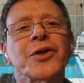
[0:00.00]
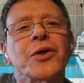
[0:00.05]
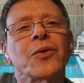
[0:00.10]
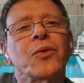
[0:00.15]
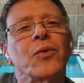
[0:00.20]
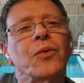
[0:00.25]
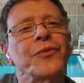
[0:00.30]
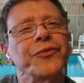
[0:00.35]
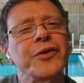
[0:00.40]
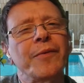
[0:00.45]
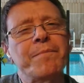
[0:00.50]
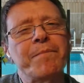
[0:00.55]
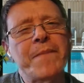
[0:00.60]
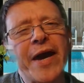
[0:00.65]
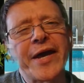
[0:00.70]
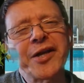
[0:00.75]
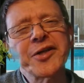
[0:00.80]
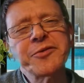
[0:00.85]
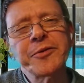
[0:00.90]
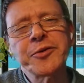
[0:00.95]
So the
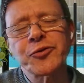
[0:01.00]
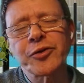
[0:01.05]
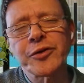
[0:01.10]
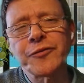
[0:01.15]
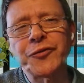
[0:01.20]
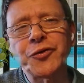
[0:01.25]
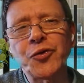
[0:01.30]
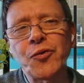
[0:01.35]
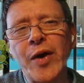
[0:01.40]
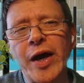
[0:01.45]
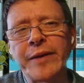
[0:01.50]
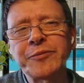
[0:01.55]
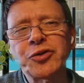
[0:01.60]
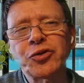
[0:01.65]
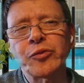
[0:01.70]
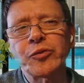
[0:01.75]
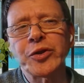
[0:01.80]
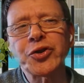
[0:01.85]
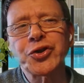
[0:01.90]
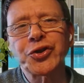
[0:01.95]
management review
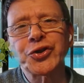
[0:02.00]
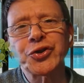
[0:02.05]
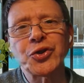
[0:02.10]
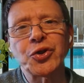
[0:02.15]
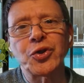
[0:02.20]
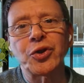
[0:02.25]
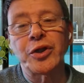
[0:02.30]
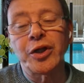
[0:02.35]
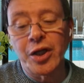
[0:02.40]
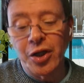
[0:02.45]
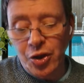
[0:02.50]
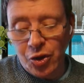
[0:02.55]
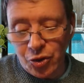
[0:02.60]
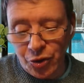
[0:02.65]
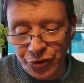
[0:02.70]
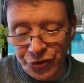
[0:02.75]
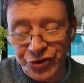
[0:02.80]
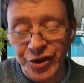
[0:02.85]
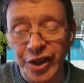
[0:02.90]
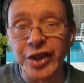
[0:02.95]
aims to ensure
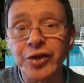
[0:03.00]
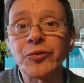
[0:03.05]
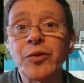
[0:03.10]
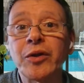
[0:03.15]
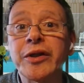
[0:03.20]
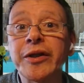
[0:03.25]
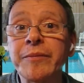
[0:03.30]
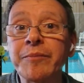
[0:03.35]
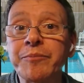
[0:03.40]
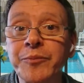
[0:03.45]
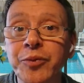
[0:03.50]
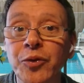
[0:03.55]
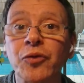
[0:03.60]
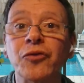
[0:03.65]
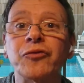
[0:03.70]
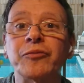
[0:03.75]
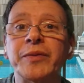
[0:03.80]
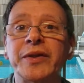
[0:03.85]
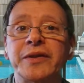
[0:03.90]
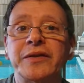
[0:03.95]
continual
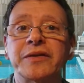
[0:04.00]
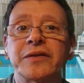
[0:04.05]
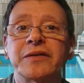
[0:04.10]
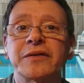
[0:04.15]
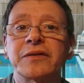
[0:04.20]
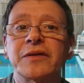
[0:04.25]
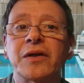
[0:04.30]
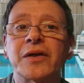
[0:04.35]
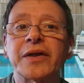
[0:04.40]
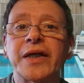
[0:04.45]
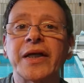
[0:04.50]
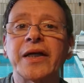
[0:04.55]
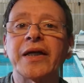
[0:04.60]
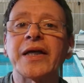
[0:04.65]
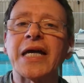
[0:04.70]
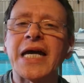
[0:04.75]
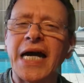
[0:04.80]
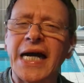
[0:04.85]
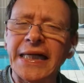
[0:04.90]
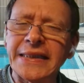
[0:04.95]
improvement.
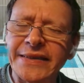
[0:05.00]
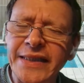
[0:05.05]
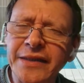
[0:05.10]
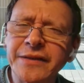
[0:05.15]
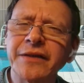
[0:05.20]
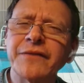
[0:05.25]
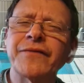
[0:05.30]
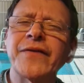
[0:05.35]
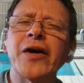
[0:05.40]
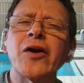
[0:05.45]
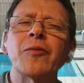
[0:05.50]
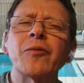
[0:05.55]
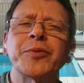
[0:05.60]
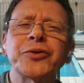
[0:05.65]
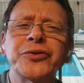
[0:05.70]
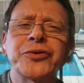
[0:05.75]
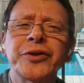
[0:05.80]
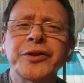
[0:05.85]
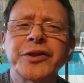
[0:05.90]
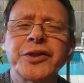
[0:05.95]
Okay, identify
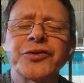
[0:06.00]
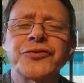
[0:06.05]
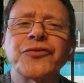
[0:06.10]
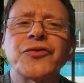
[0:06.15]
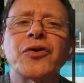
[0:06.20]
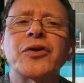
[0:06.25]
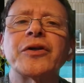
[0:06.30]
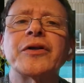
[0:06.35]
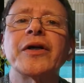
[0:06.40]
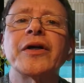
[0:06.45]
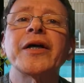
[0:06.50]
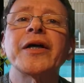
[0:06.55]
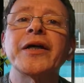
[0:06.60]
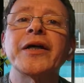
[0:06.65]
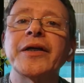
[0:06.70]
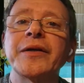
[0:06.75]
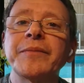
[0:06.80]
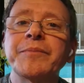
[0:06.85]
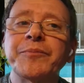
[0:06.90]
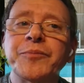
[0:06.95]
opportunities for
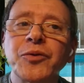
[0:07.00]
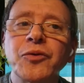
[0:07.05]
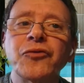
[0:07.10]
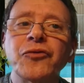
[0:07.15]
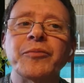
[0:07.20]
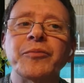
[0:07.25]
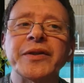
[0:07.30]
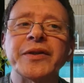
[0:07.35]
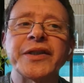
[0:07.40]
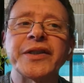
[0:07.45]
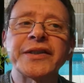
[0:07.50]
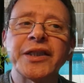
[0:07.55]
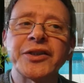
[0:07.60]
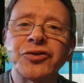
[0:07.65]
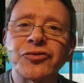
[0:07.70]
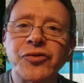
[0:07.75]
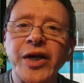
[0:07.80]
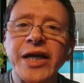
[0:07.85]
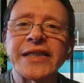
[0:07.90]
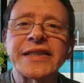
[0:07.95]
improvement and
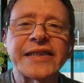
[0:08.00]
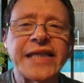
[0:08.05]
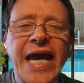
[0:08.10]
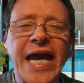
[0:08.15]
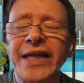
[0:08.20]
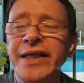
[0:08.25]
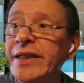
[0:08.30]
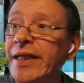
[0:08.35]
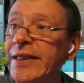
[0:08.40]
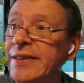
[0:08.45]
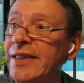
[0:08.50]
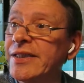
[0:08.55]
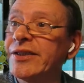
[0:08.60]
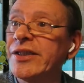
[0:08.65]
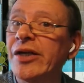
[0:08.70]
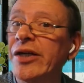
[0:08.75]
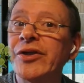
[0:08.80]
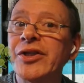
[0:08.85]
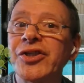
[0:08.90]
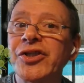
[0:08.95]
address any
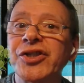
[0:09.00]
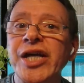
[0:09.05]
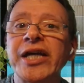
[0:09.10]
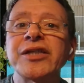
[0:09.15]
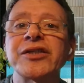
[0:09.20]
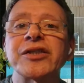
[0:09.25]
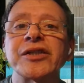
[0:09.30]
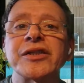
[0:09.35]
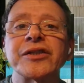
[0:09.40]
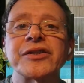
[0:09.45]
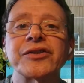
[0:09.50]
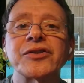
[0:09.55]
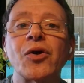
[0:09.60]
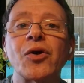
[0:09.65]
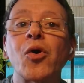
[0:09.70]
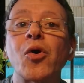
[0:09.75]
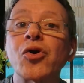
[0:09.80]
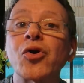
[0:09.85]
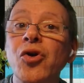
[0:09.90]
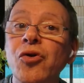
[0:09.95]
necessary changes
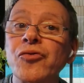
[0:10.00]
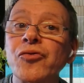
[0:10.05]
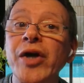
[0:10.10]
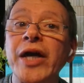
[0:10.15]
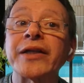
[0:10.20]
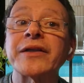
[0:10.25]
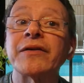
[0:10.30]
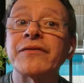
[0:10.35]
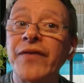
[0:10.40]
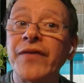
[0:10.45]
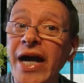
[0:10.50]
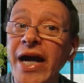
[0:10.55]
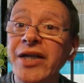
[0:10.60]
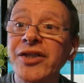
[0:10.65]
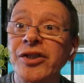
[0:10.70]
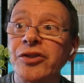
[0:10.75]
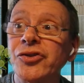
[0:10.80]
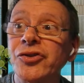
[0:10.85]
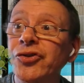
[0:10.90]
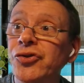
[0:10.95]
or corrective
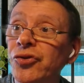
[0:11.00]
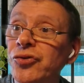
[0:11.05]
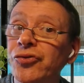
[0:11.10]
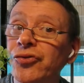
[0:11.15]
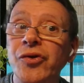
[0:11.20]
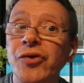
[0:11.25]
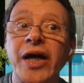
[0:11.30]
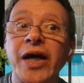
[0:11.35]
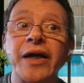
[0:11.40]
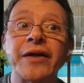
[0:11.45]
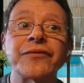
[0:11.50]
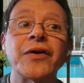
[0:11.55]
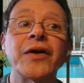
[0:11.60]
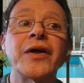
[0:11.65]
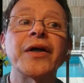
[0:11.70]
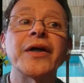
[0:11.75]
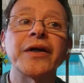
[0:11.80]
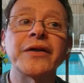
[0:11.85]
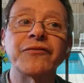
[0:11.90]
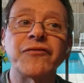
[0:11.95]
actions to drive
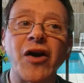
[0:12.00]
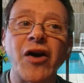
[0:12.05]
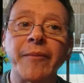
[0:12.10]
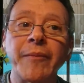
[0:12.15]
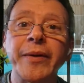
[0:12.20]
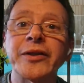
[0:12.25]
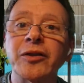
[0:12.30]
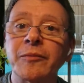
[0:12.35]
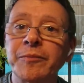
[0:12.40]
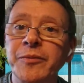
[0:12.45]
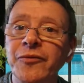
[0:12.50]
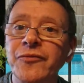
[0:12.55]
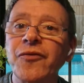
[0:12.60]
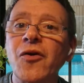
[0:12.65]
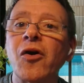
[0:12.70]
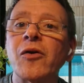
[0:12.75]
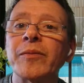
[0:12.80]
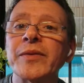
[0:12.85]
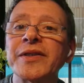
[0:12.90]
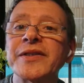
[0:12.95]
environmental
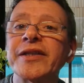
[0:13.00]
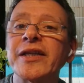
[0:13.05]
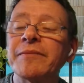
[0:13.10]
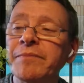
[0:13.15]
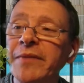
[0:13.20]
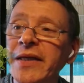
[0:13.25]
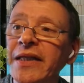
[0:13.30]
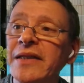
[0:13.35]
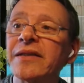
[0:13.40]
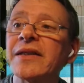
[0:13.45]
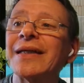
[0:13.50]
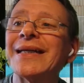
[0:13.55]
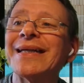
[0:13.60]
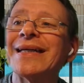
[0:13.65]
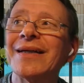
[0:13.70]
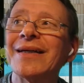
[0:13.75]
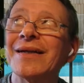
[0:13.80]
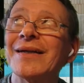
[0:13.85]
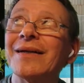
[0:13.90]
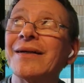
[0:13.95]
performance and meet
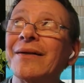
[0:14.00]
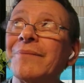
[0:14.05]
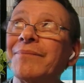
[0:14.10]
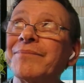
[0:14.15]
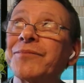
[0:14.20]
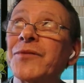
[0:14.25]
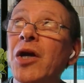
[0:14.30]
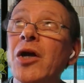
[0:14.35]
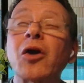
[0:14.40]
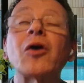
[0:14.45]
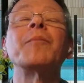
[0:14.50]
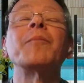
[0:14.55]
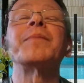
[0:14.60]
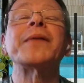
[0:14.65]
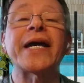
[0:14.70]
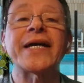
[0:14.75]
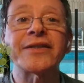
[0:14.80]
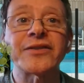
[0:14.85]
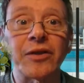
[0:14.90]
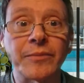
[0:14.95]

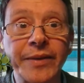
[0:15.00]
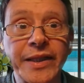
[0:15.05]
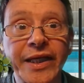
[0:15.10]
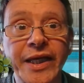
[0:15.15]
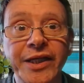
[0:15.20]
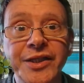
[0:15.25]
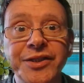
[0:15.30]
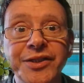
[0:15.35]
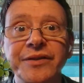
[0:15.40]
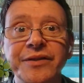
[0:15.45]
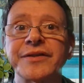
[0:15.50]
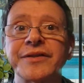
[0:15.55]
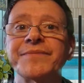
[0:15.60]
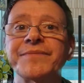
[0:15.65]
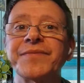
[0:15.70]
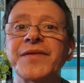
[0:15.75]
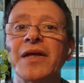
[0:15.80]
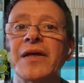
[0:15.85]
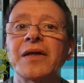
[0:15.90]
compliance obligations.